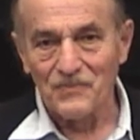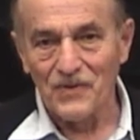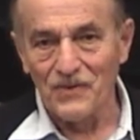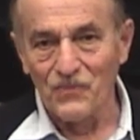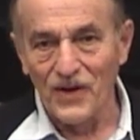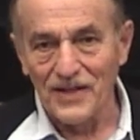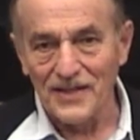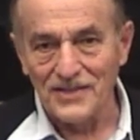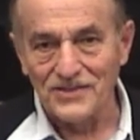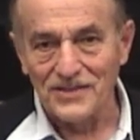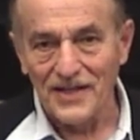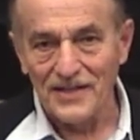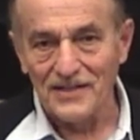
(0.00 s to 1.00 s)

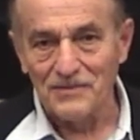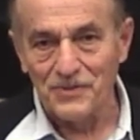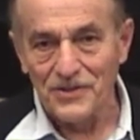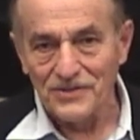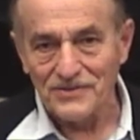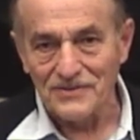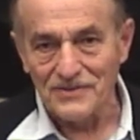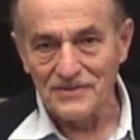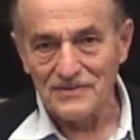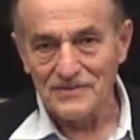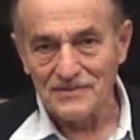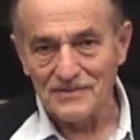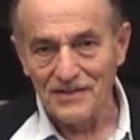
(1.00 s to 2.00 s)
well-educated
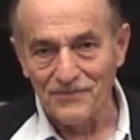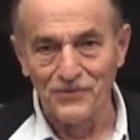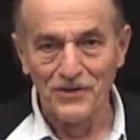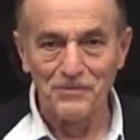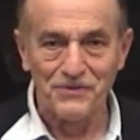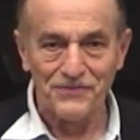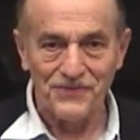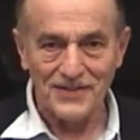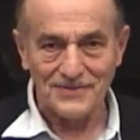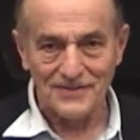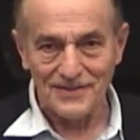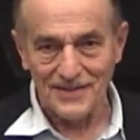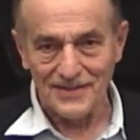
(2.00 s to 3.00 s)
person a full
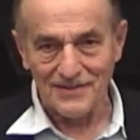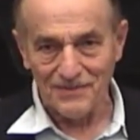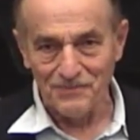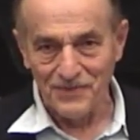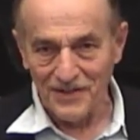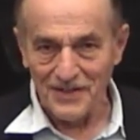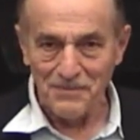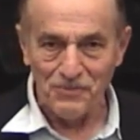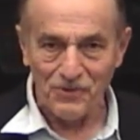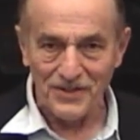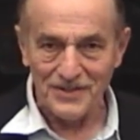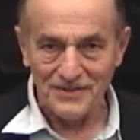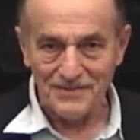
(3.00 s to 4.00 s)
professor at a very
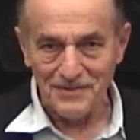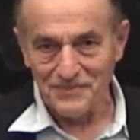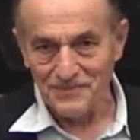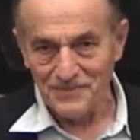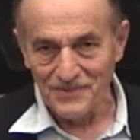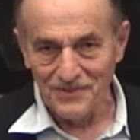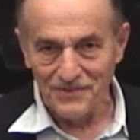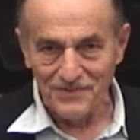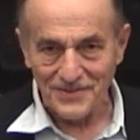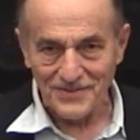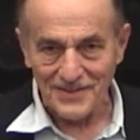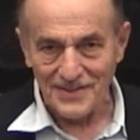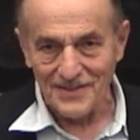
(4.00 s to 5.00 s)
important
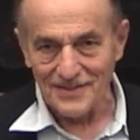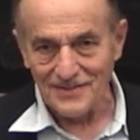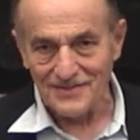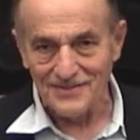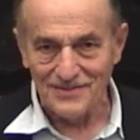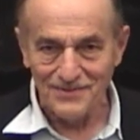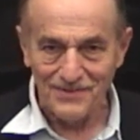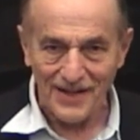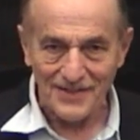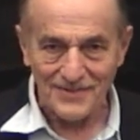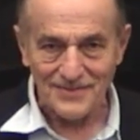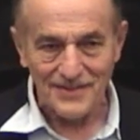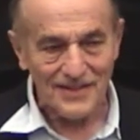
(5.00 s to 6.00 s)
university in this
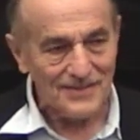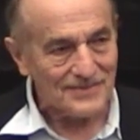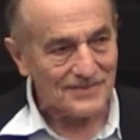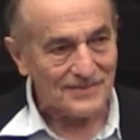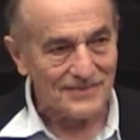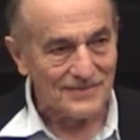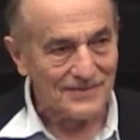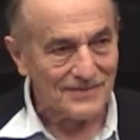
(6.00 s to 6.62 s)
United States